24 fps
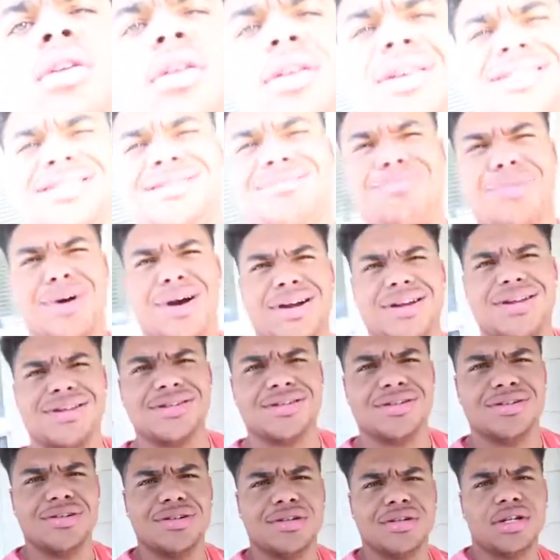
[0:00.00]
This
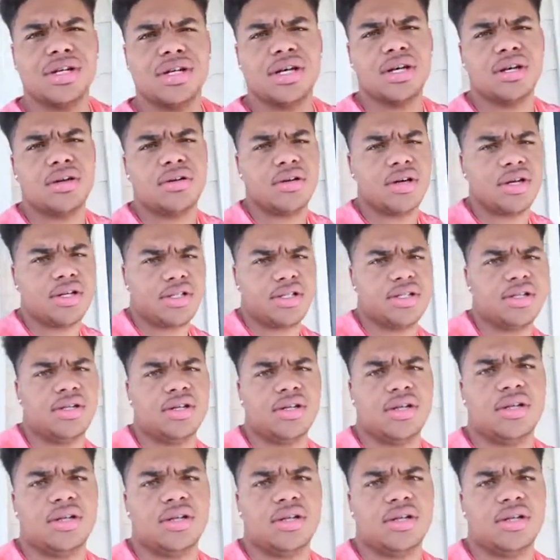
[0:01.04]
brightness is done crazy.